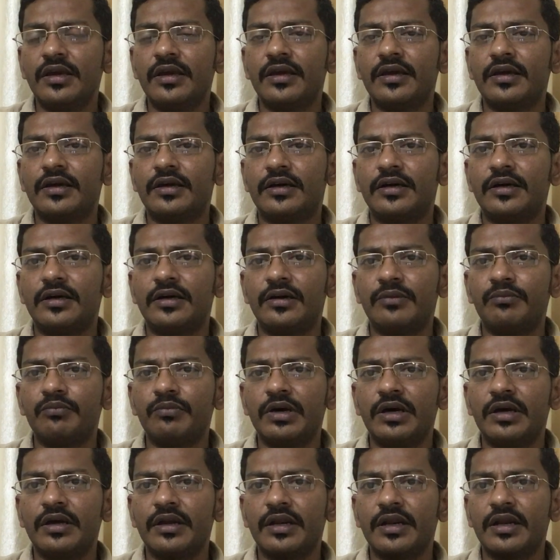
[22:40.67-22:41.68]

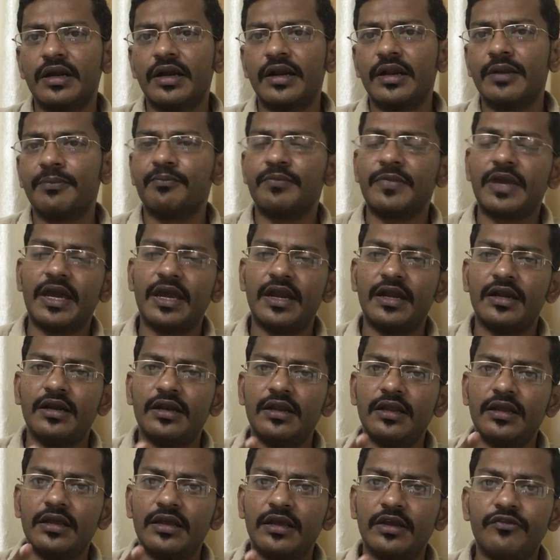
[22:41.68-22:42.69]
regarding,
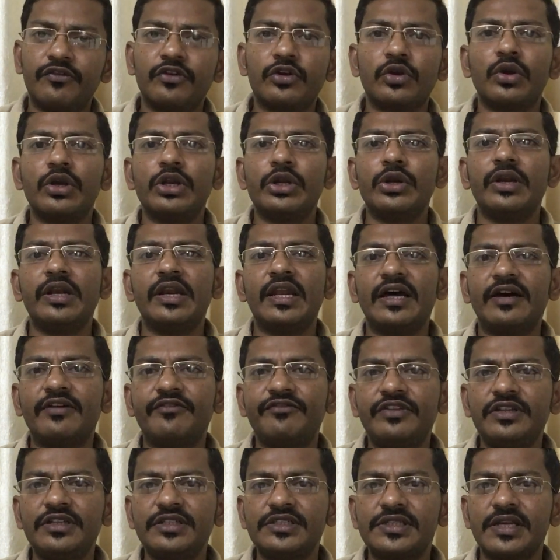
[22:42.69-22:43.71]
and if at all you
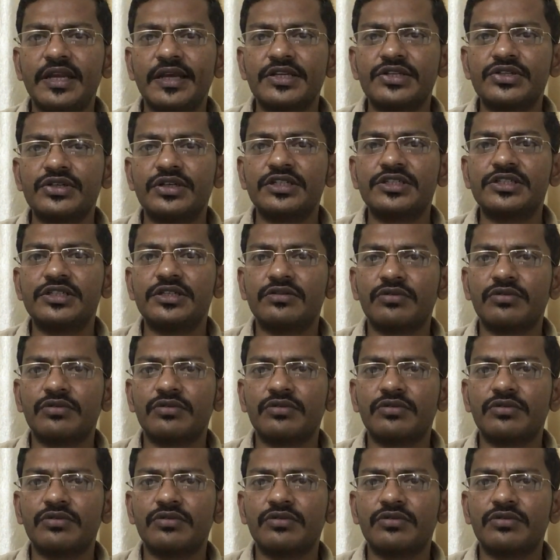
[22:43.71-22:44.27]
love these lectures,